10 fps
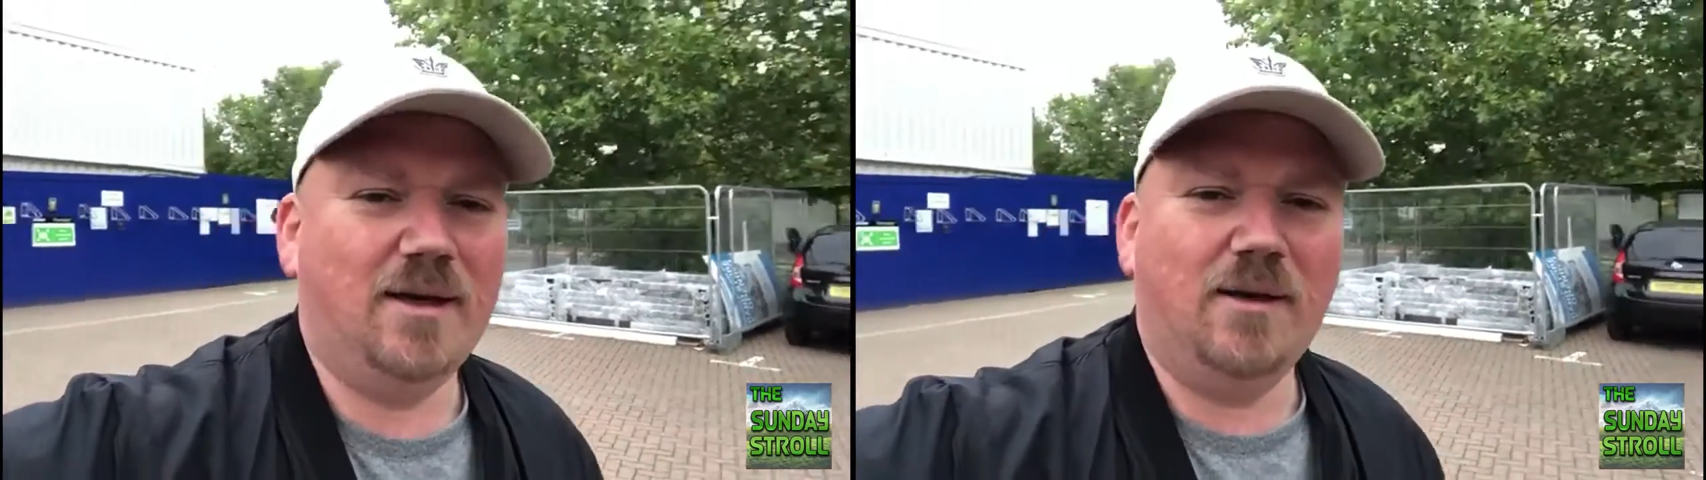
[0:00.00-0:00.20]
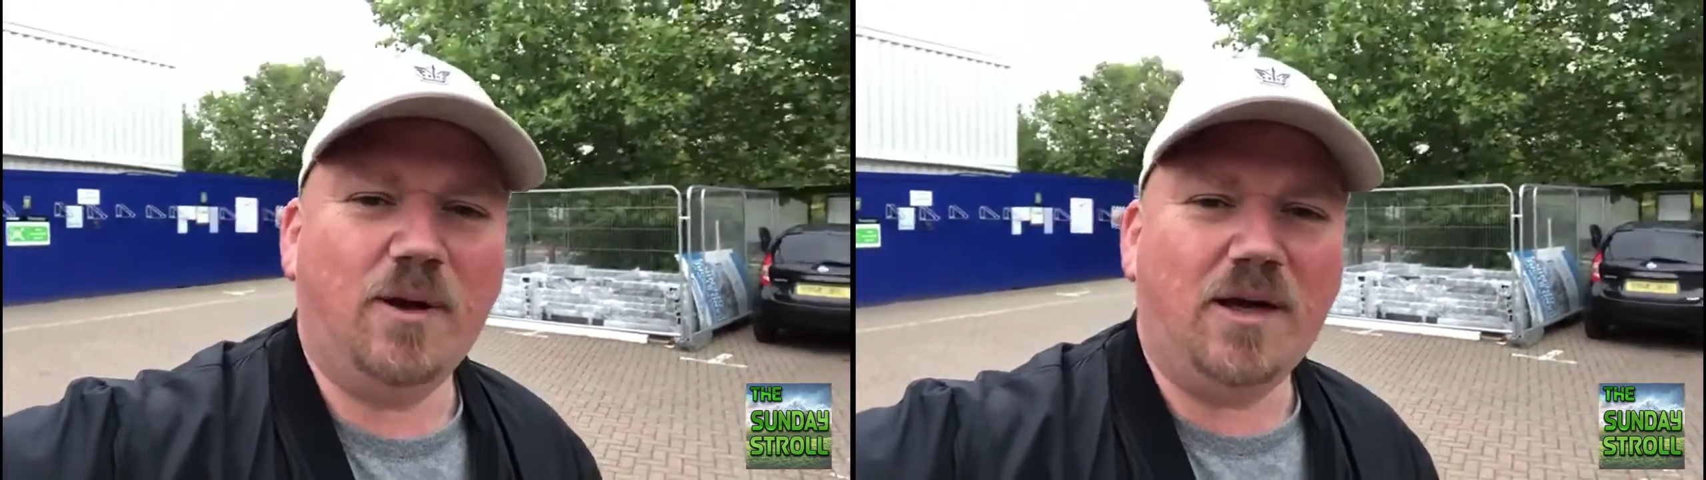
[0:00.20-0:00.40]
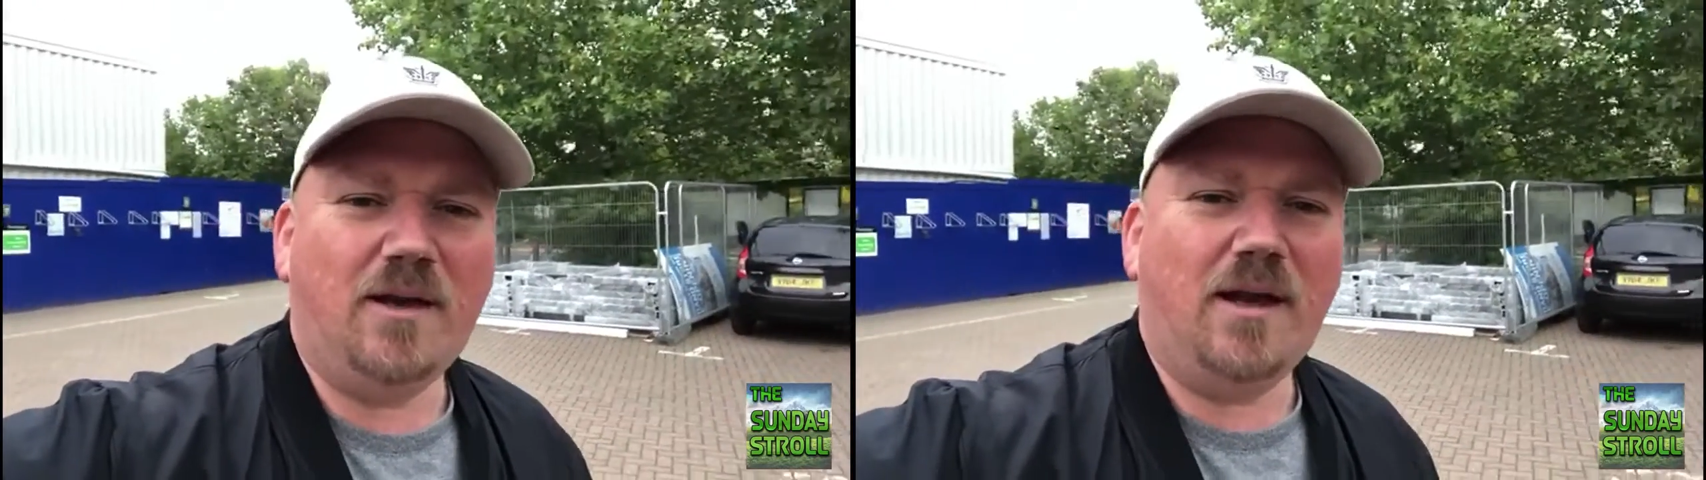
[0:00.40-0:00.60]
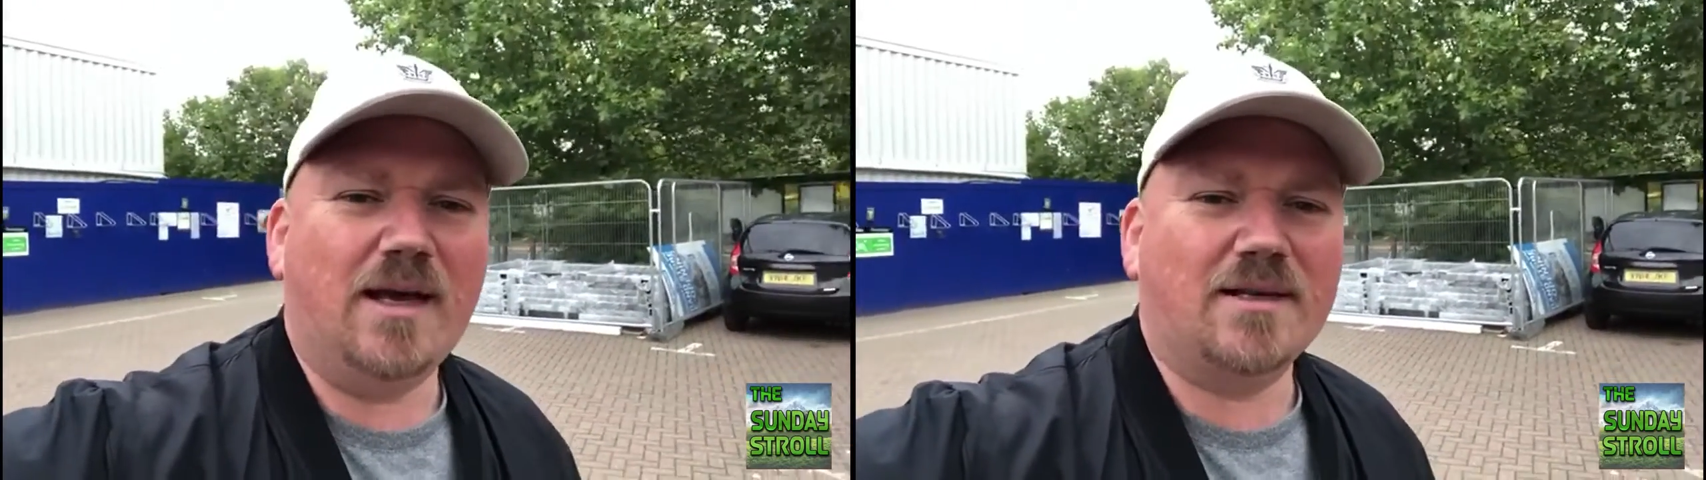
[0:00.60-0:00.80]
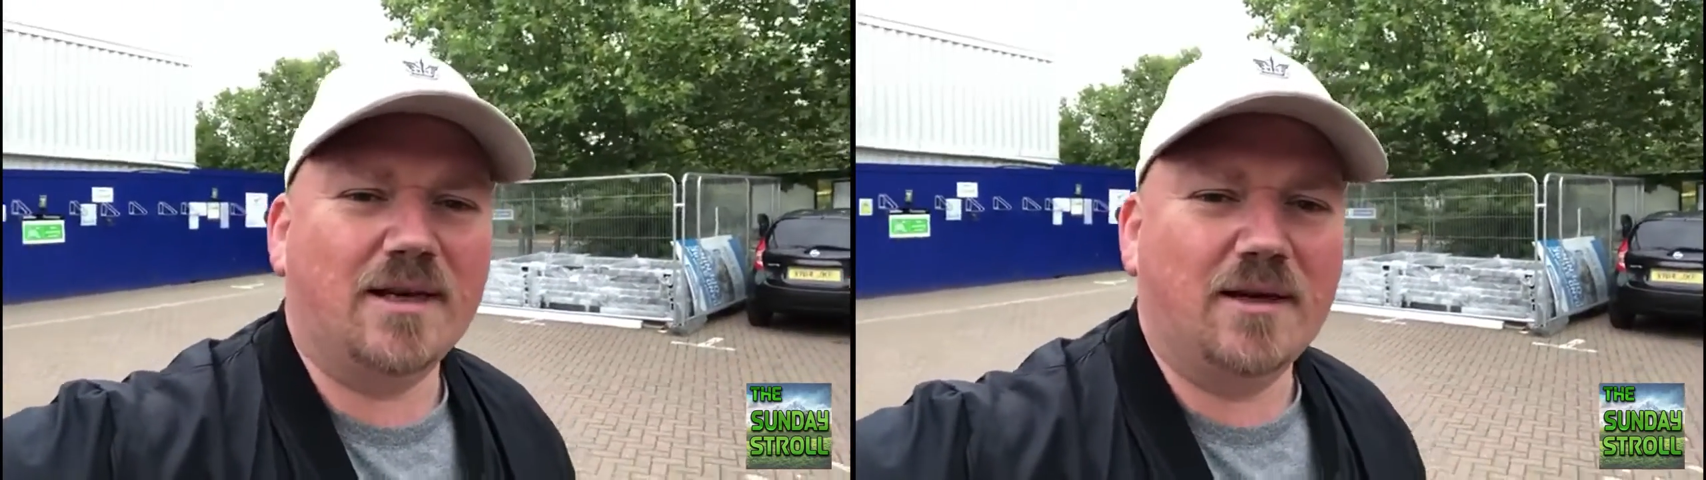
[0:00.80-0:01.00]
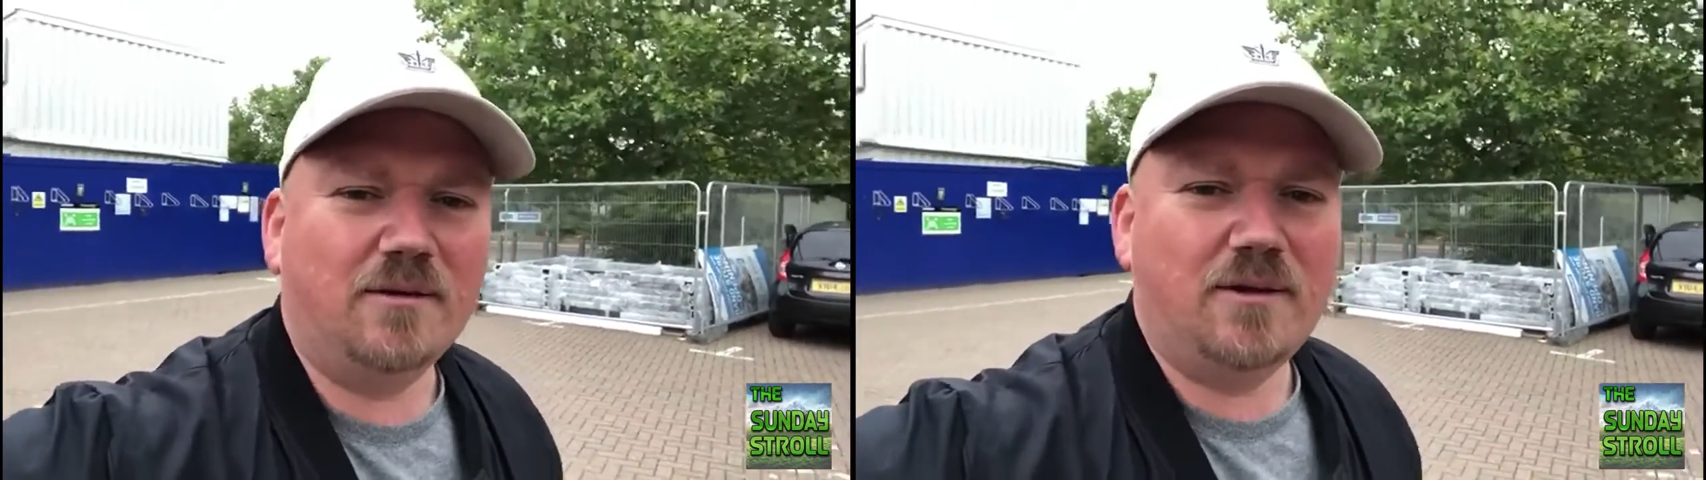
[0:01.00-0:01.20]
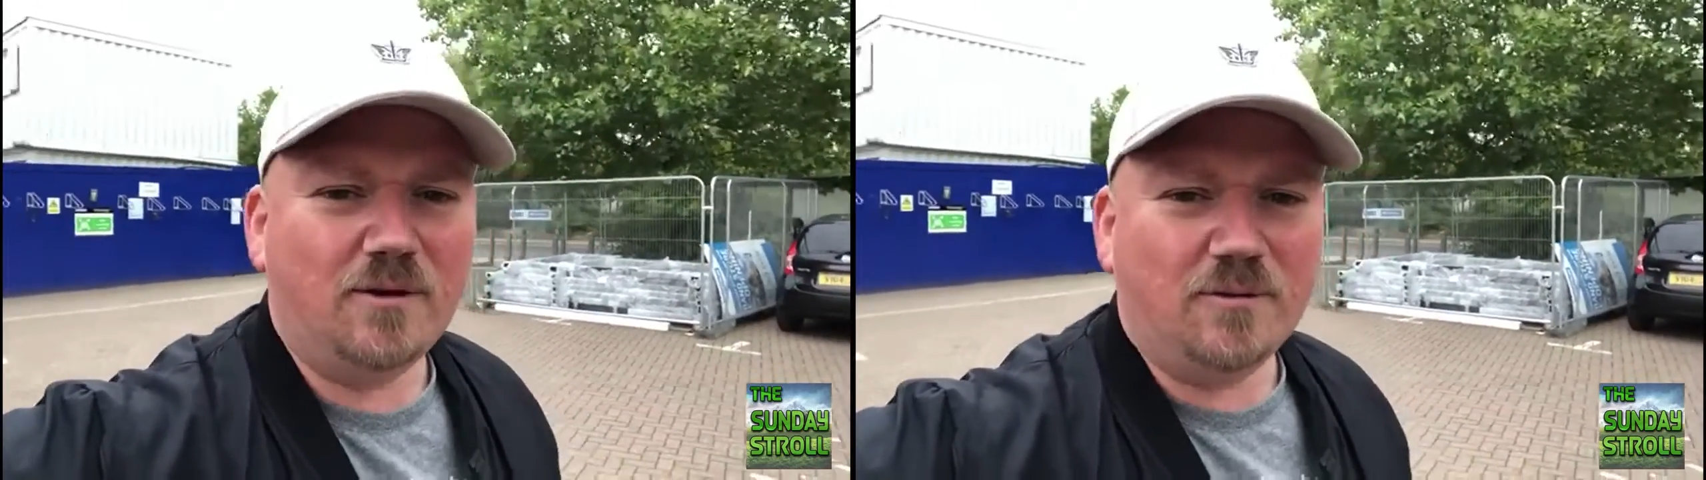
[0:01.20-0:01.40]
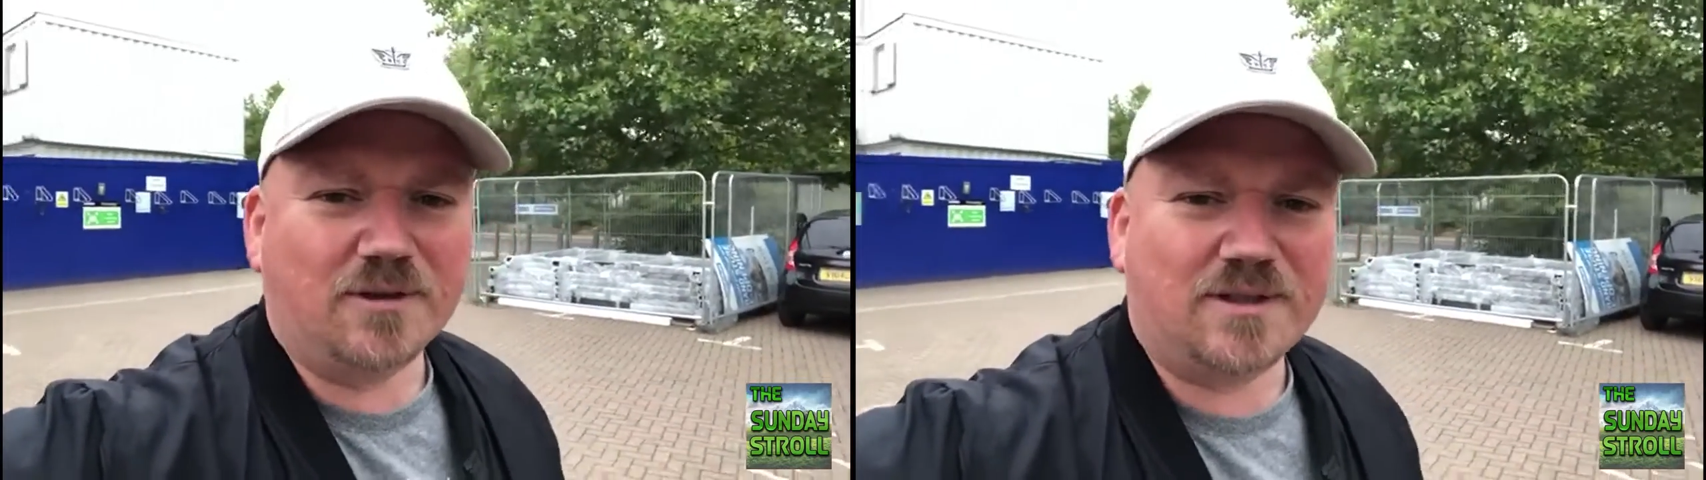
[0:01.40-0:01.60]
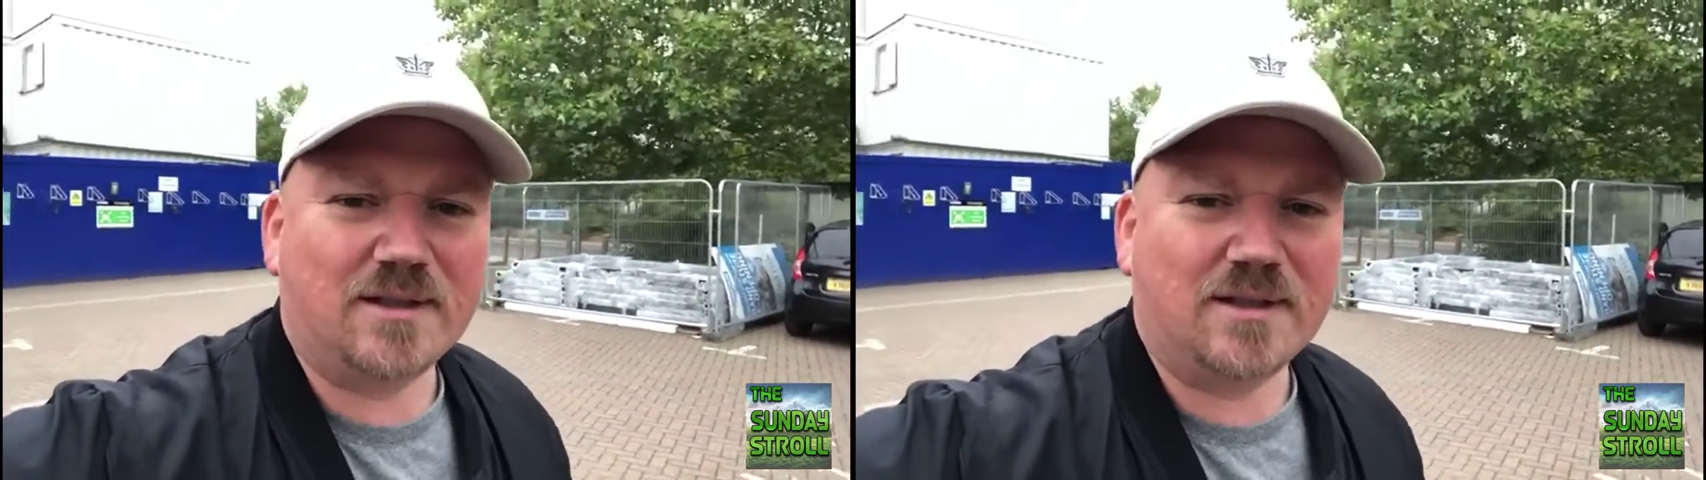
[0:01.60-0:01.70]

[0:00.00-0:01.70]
Why don't you let us know yours